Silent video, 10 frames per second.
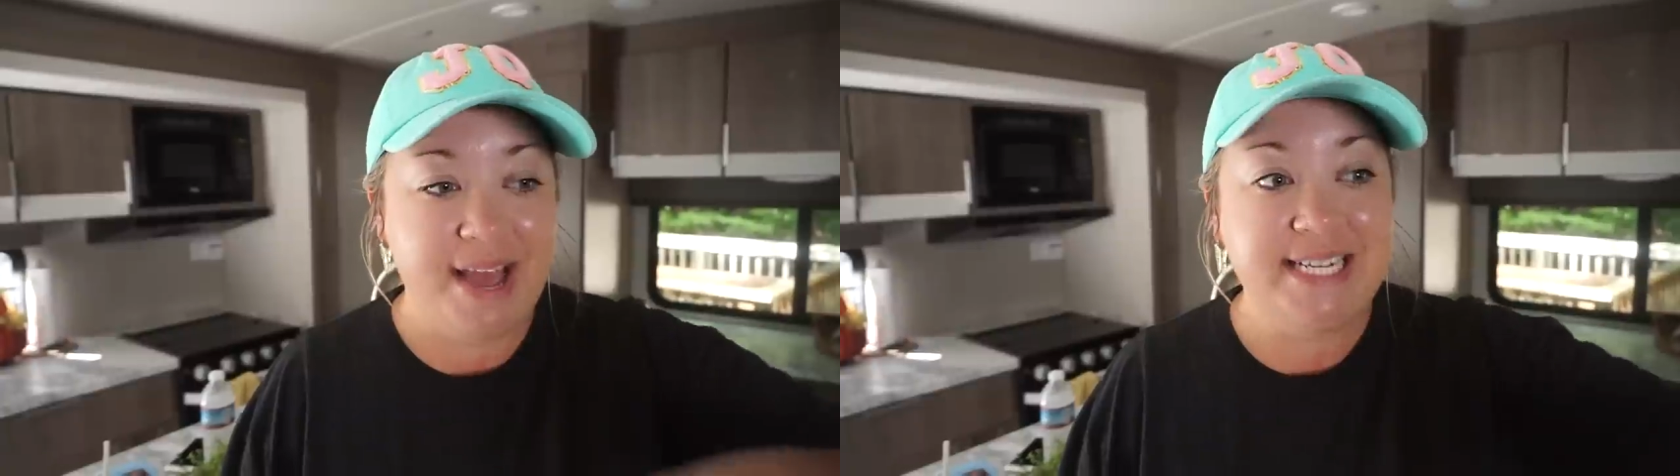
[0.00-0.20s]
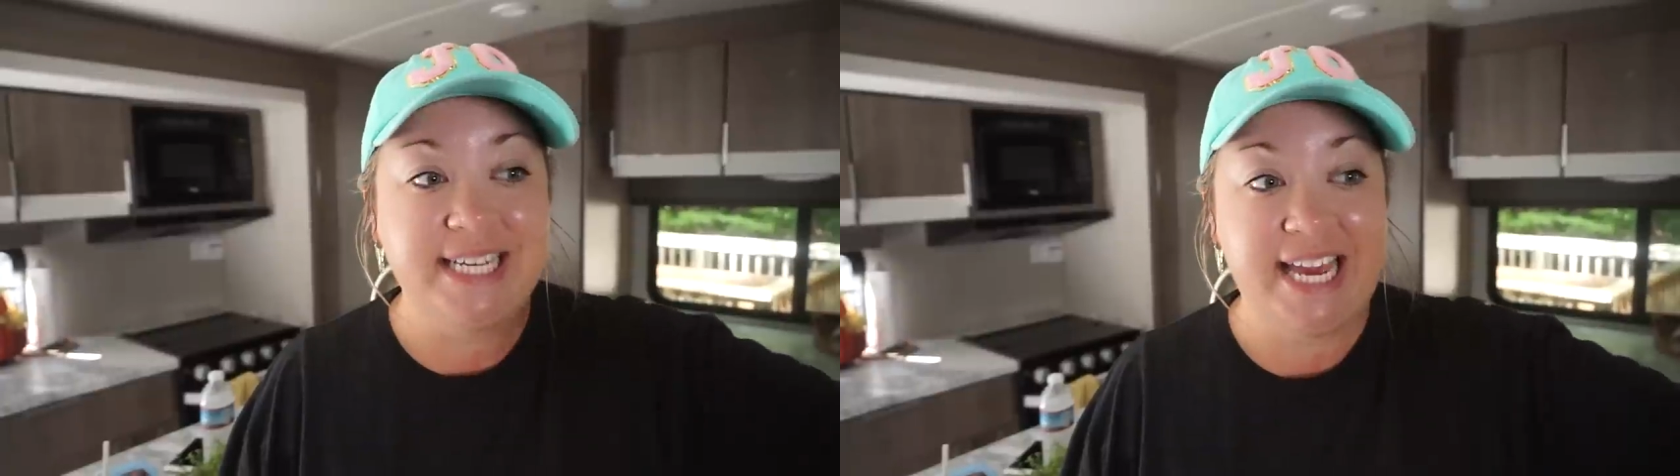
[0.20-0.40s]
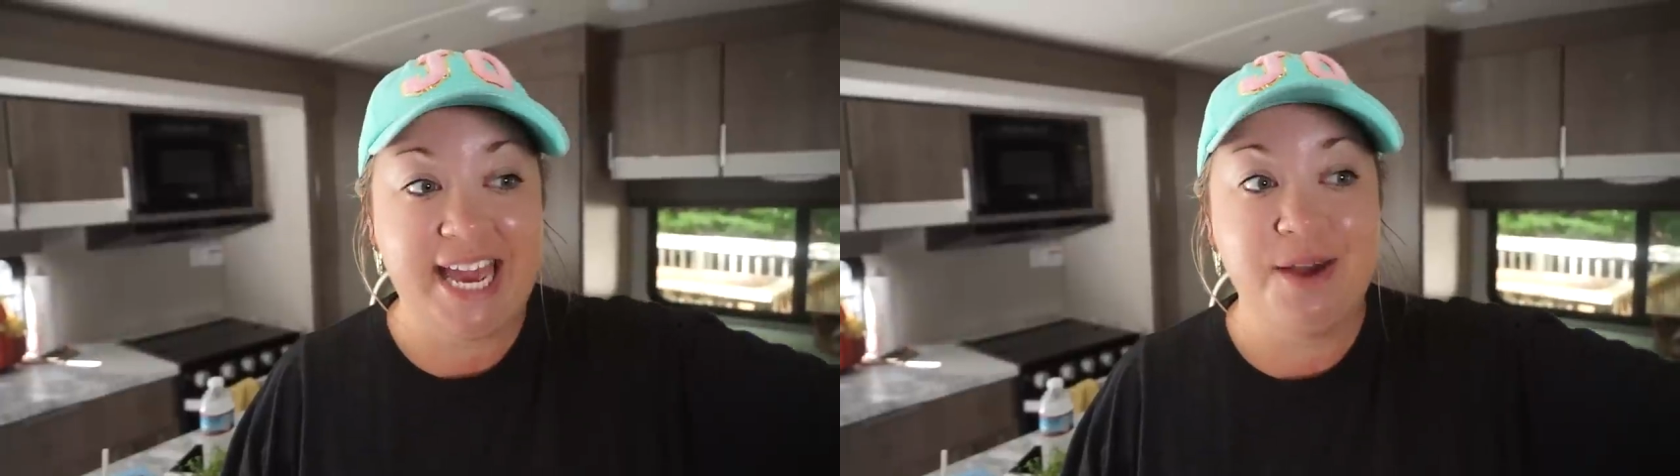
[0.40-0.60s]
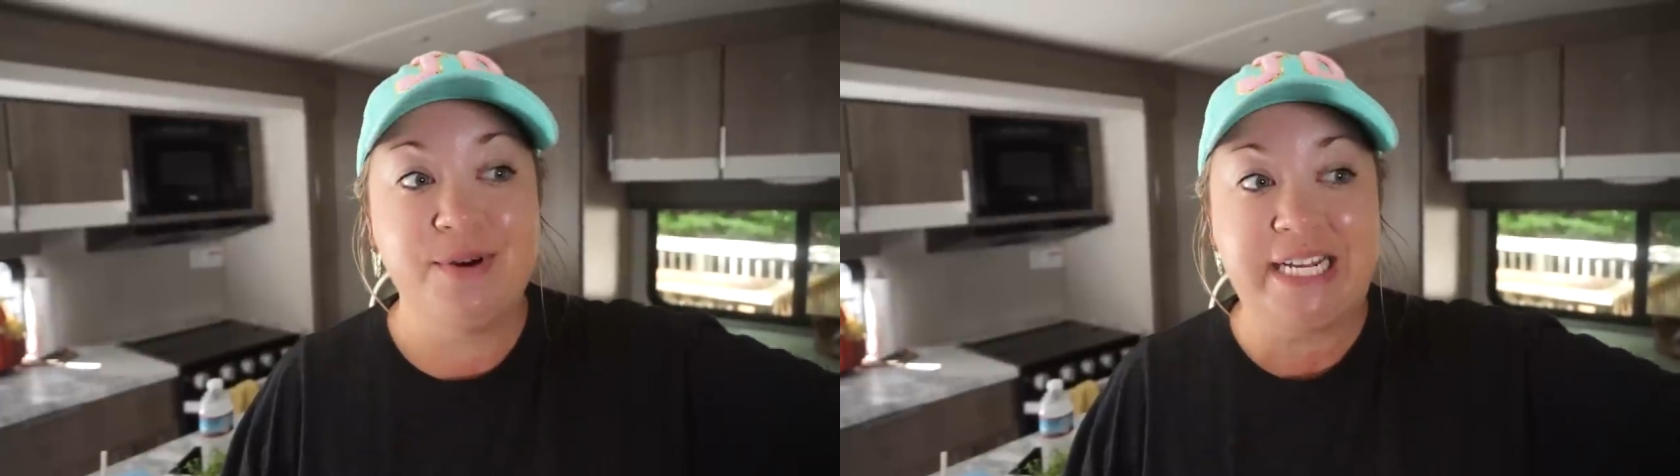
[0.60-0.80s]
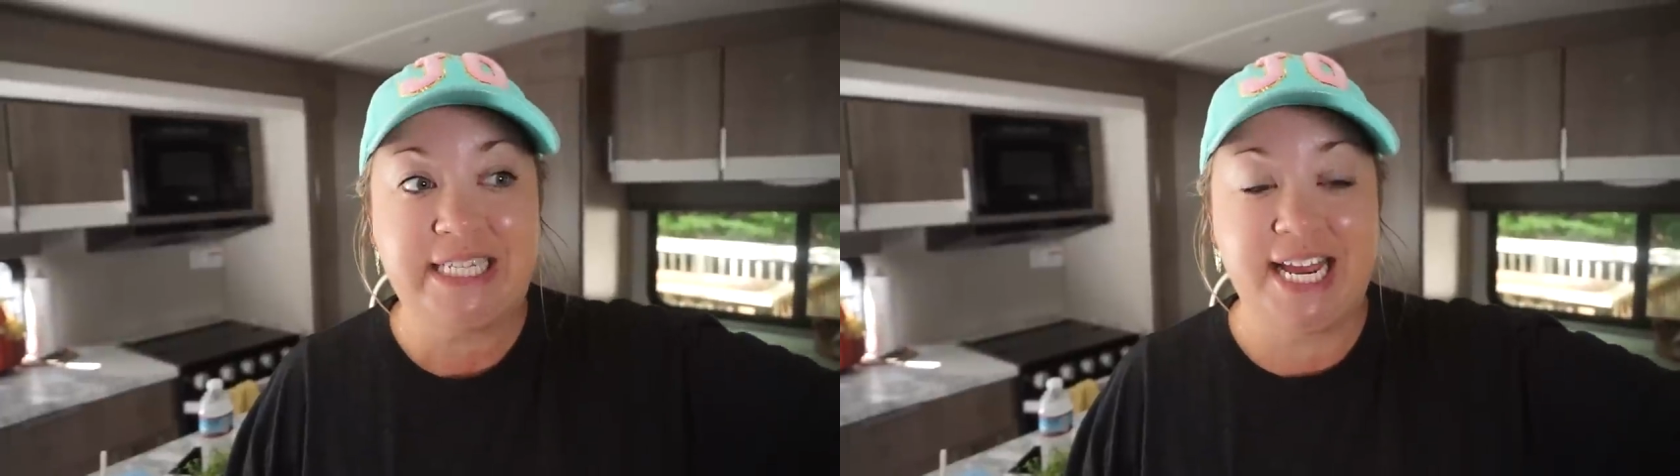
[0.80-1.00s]
basically he
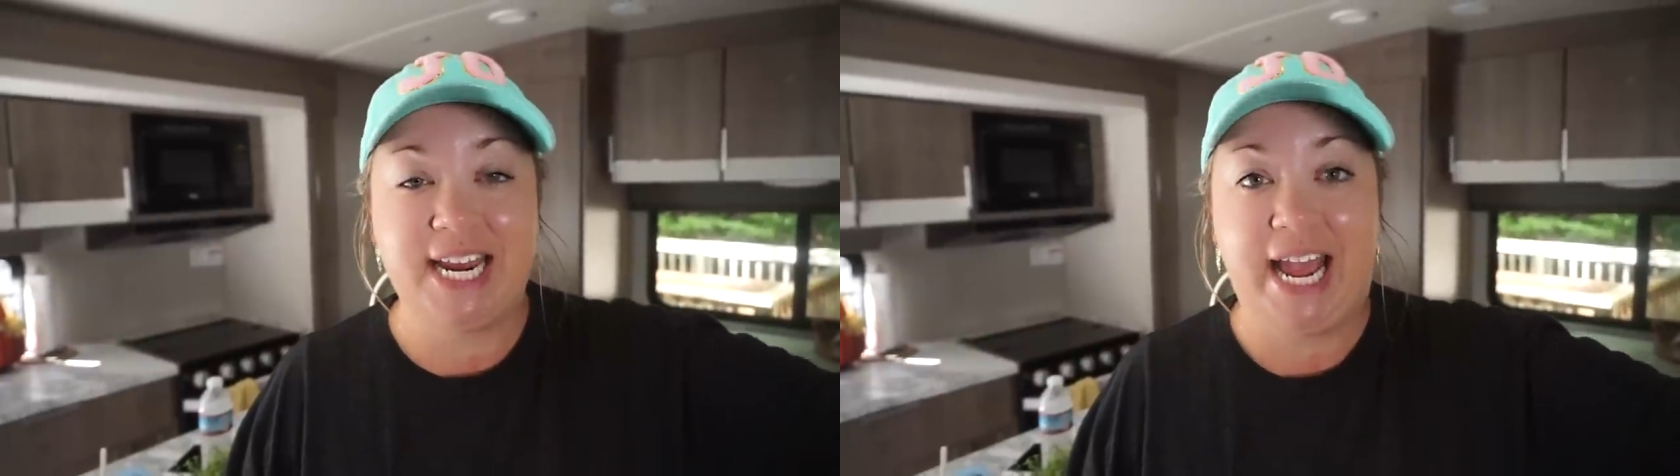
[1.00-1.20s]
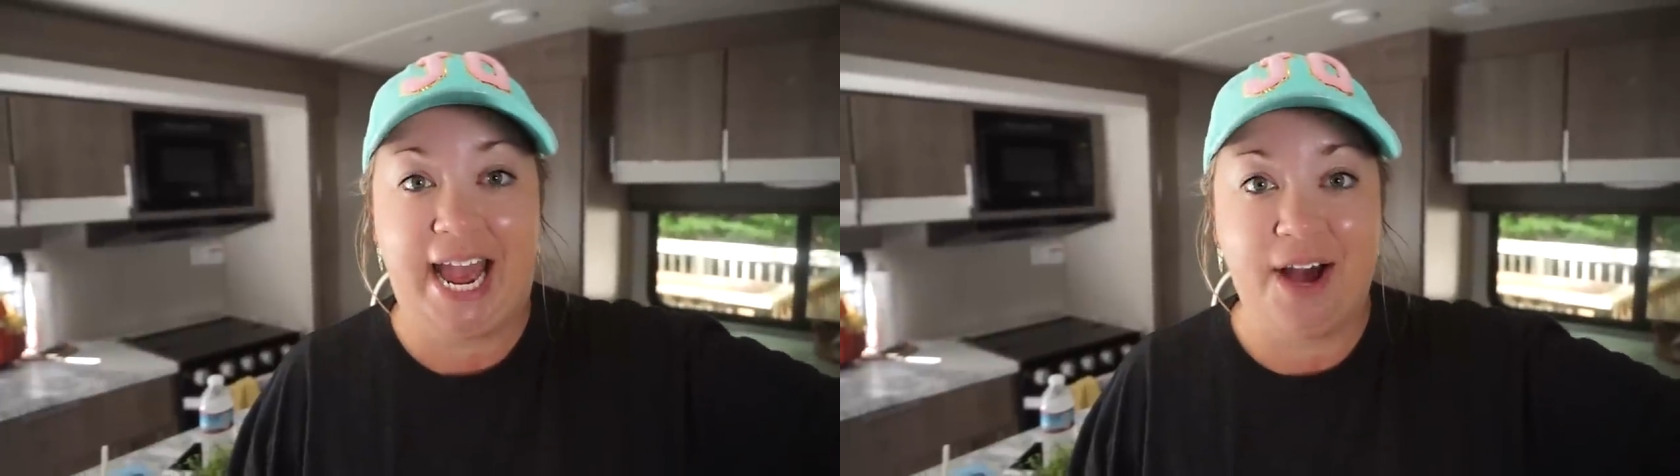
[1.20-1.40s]
was standing